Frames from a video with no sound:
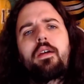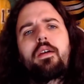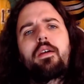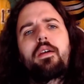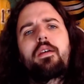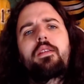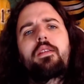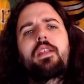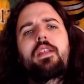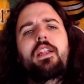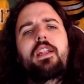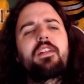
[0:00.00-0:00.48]

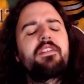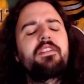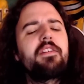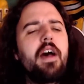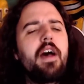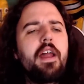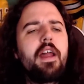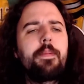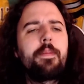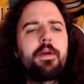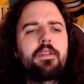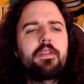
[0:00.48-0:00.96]
that it's
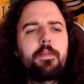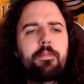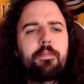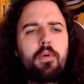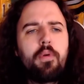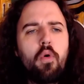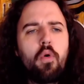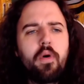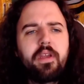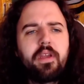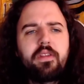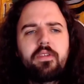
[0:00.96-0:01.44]
not about the
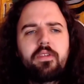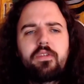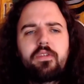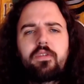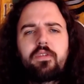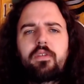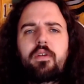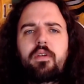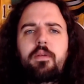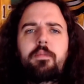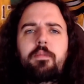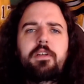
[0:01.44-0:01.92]

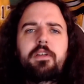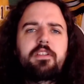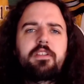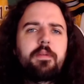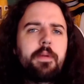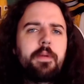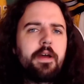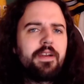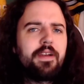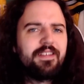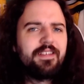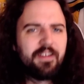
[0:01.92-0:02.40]
points, but it's
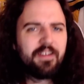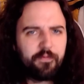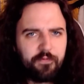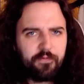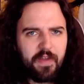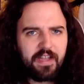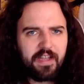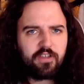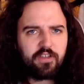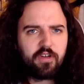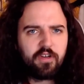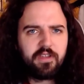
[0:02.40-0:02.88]
about his
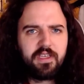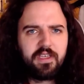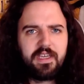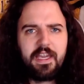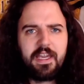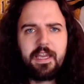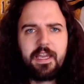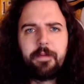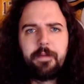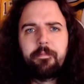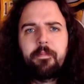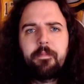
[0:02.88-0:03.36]
effect on the
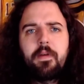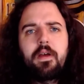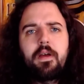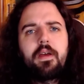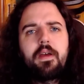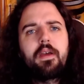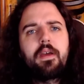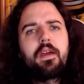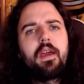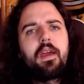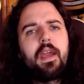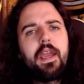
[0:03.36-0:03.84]
game.
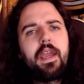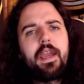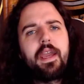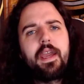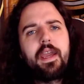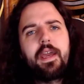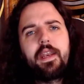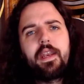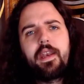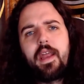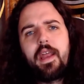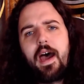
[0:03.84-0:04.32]

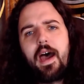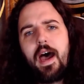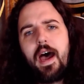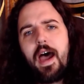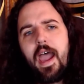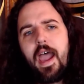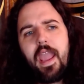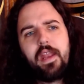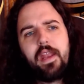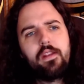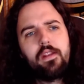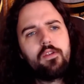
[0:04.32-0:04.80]
And
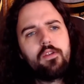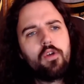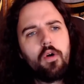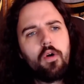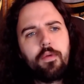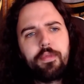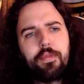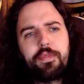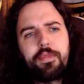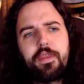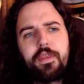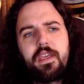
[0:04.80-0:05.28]
I
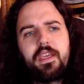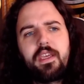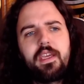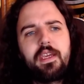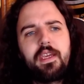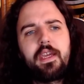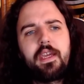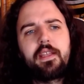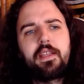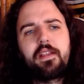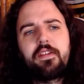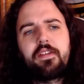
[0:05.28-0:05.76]
don't think
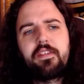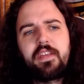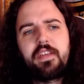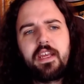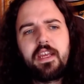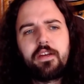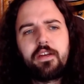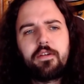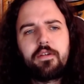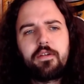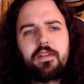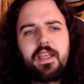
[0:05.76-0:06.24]
he hit the
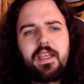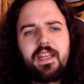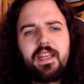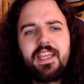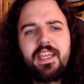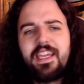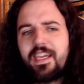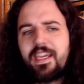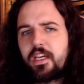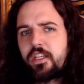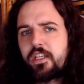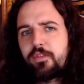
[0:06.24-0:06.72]
standard that
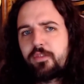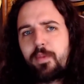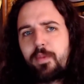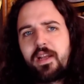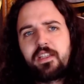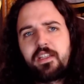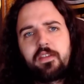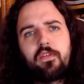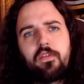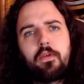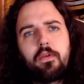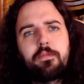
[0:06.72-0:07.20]
he
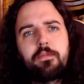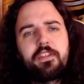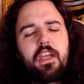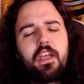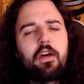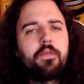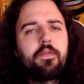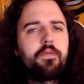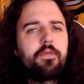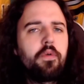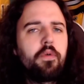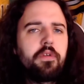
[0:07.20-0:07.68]
expects of
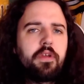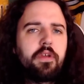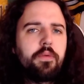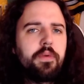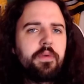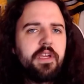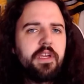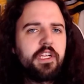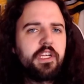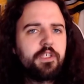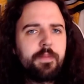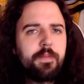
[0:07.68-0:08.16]
himself or that
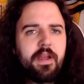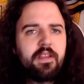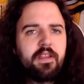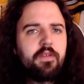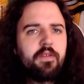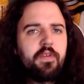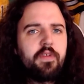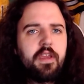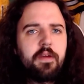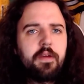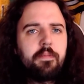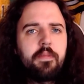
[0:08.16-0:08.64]
we expect
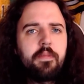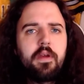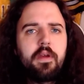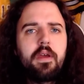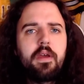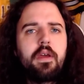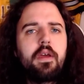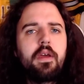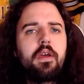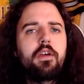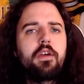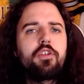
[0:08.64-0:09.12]
of him.
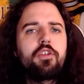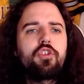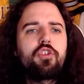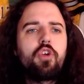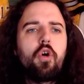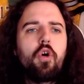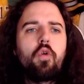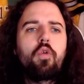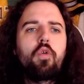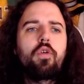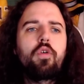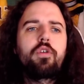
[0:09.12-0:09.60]

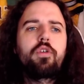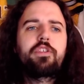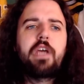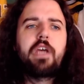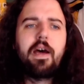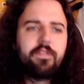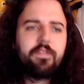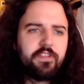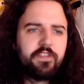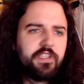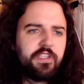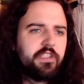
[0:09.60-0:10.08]
So,
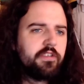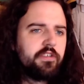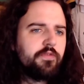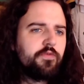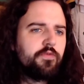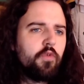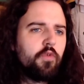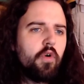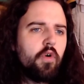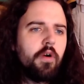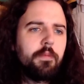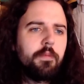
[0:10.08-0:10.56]
tough season
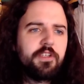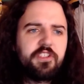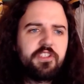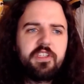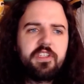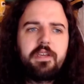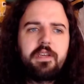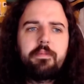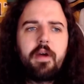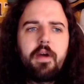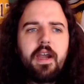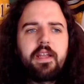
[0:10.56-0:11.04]
for him. A
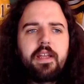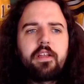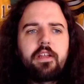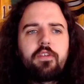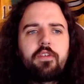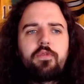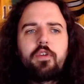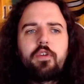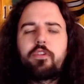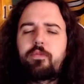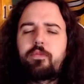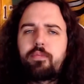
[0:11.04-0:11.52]
C-
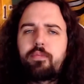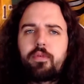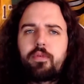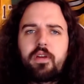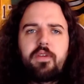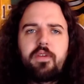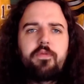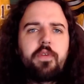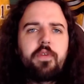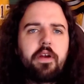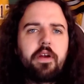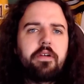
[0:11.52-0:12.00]
feels
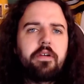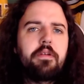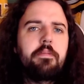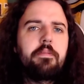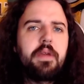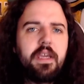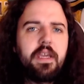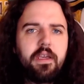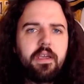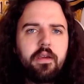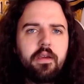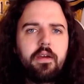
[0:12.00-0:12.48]
pretty fair to
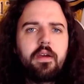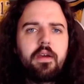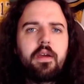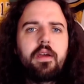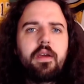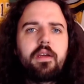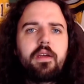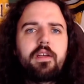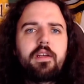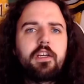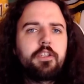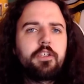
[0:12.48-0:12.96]
me
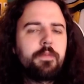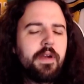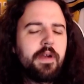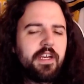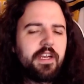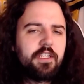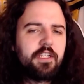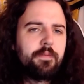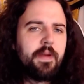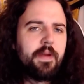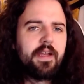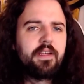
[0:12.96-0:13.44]
because my
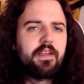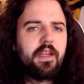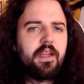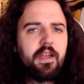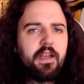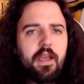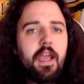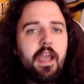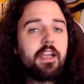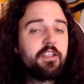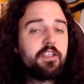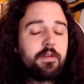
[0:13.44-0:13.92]

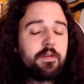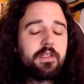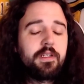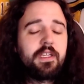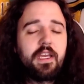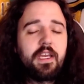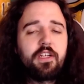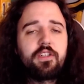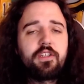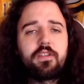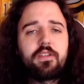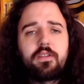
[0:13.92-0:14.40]

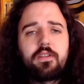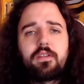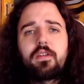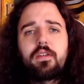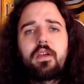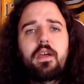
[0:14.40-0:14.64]
expectations.